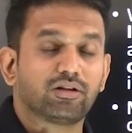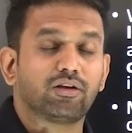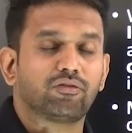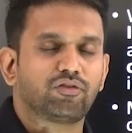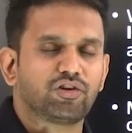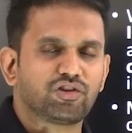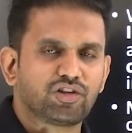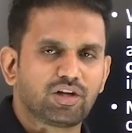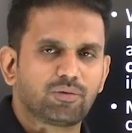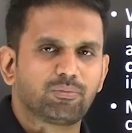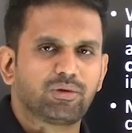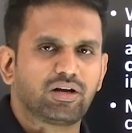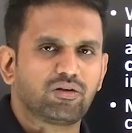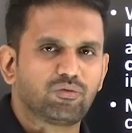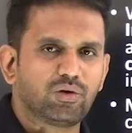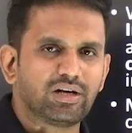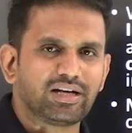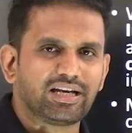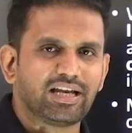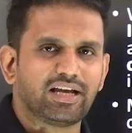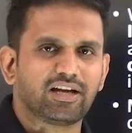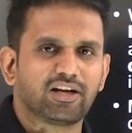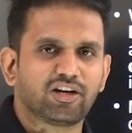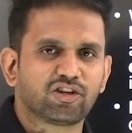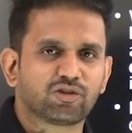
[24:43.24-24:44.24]
fisherman will
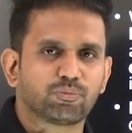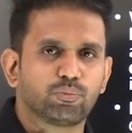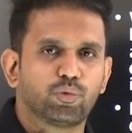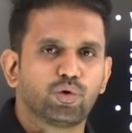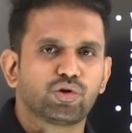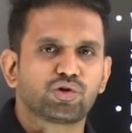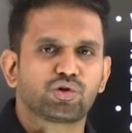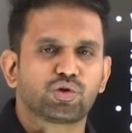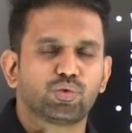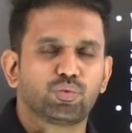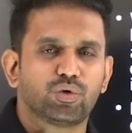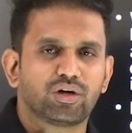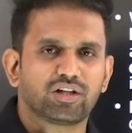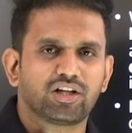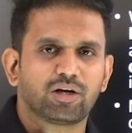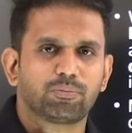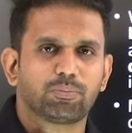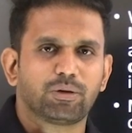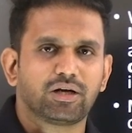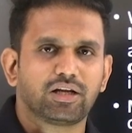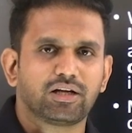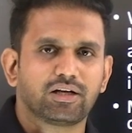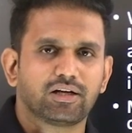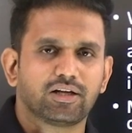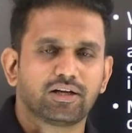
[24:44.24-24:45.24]
take its boat toward that
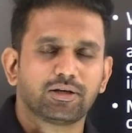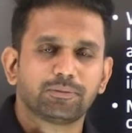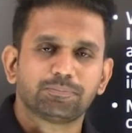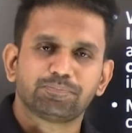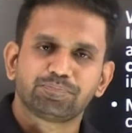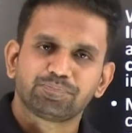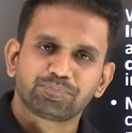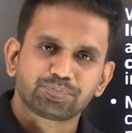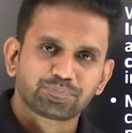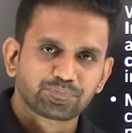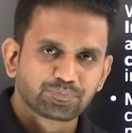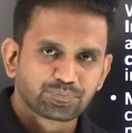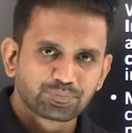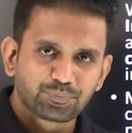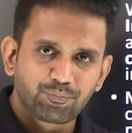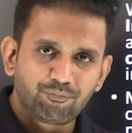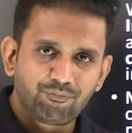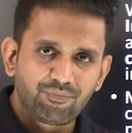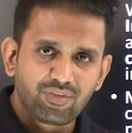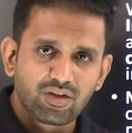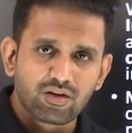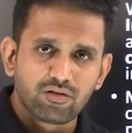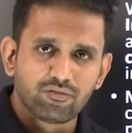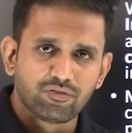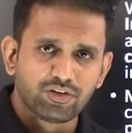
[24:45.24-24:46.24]
particular
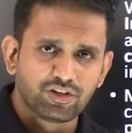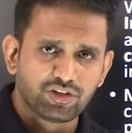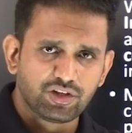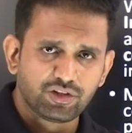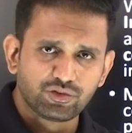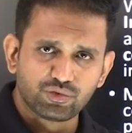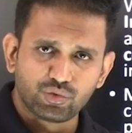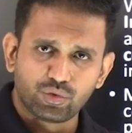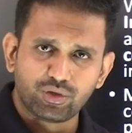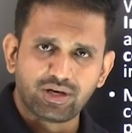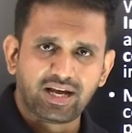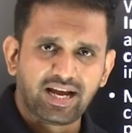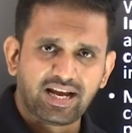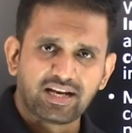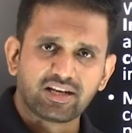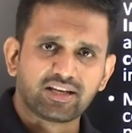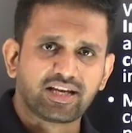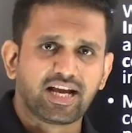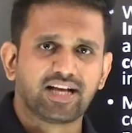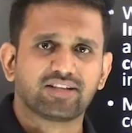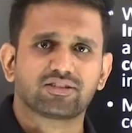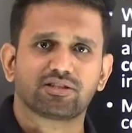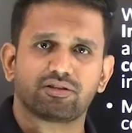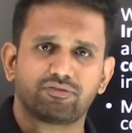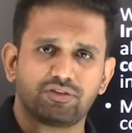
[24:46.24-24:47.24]
fishing zone and
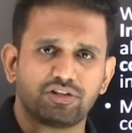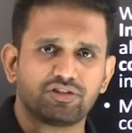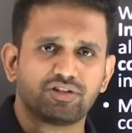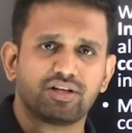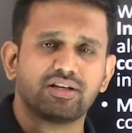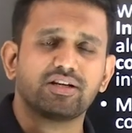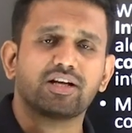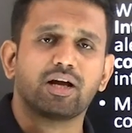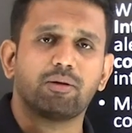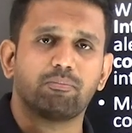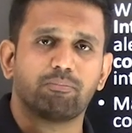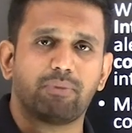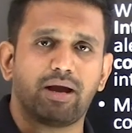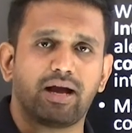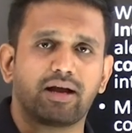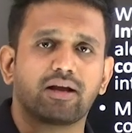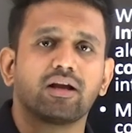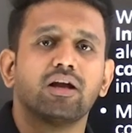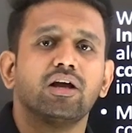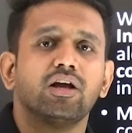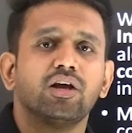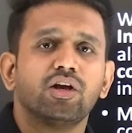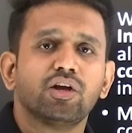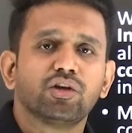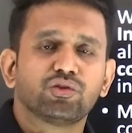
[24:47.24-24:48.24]
catch the fish and come back.
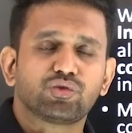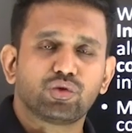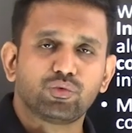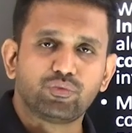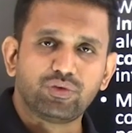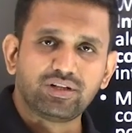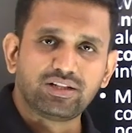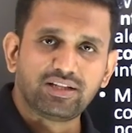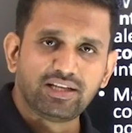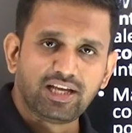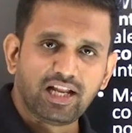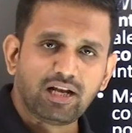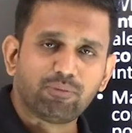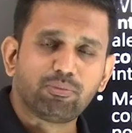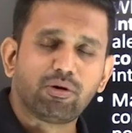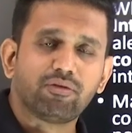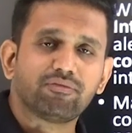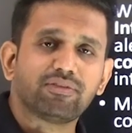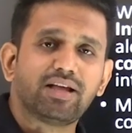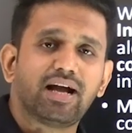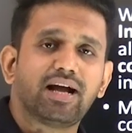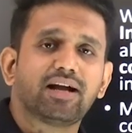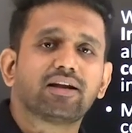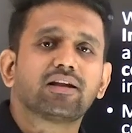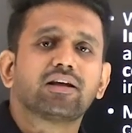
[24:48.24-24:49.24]
So with the help of
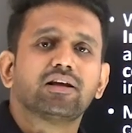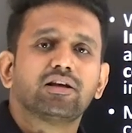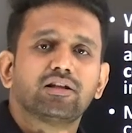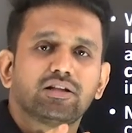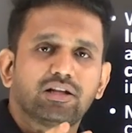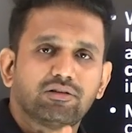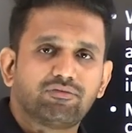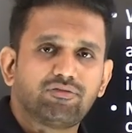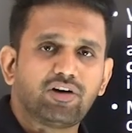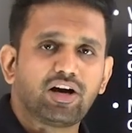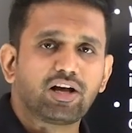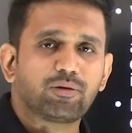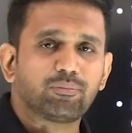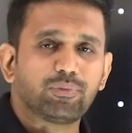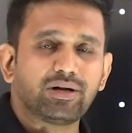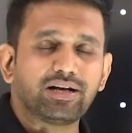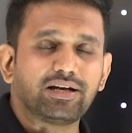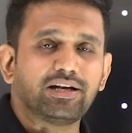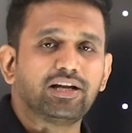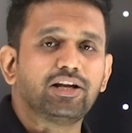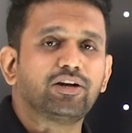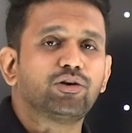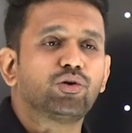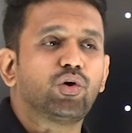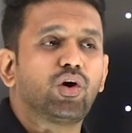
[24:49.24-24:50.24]
that, the farmer
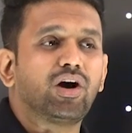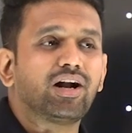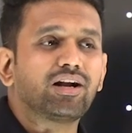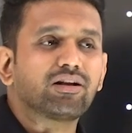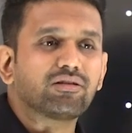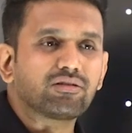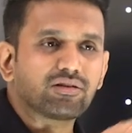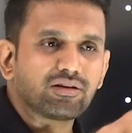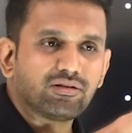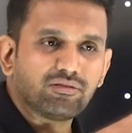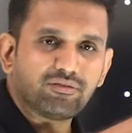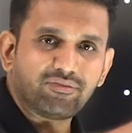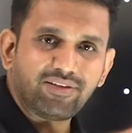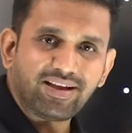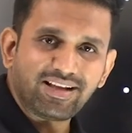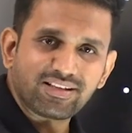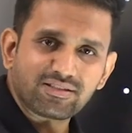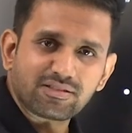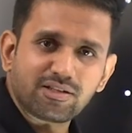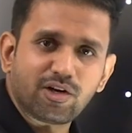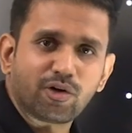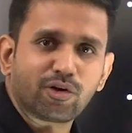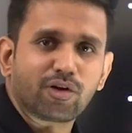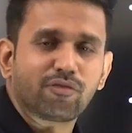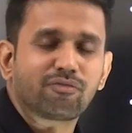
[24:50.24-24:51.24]
need not
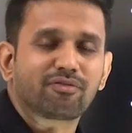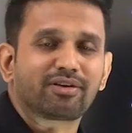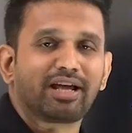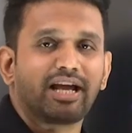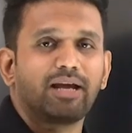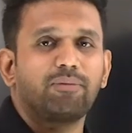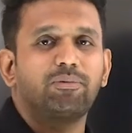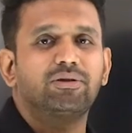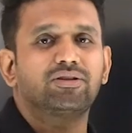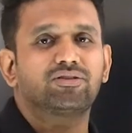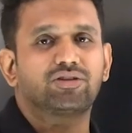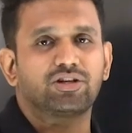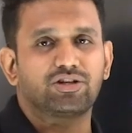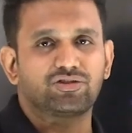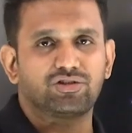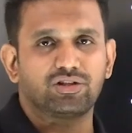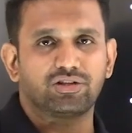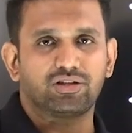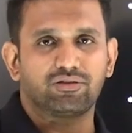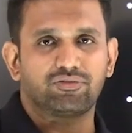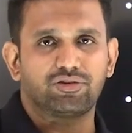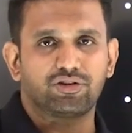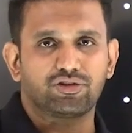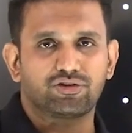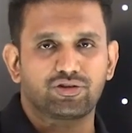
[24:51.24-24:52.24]
waste lot of time in searching
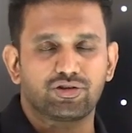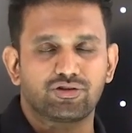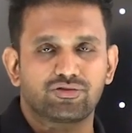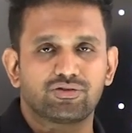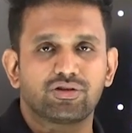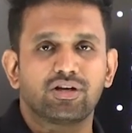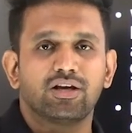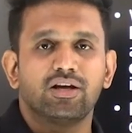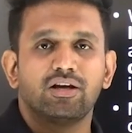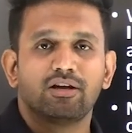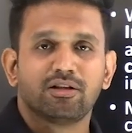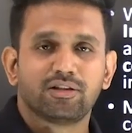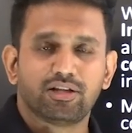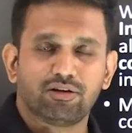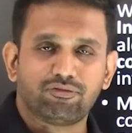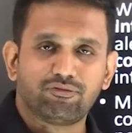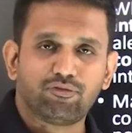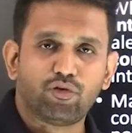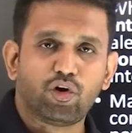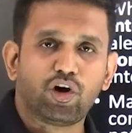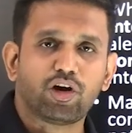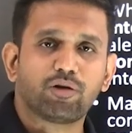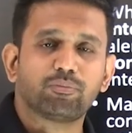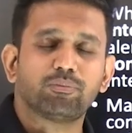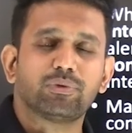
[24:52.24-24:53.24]
the fishes. The
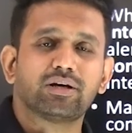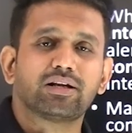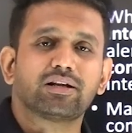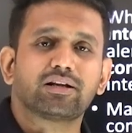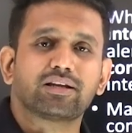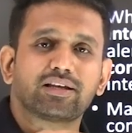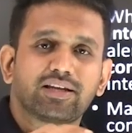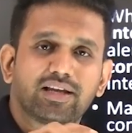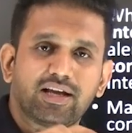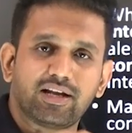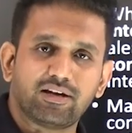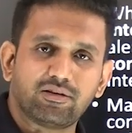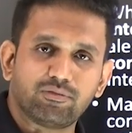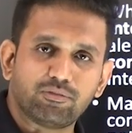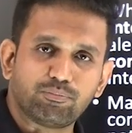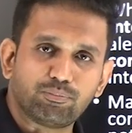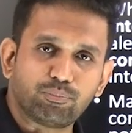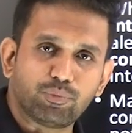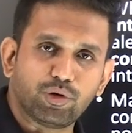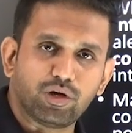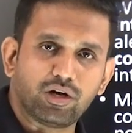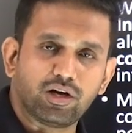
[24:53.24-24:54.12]
farmer can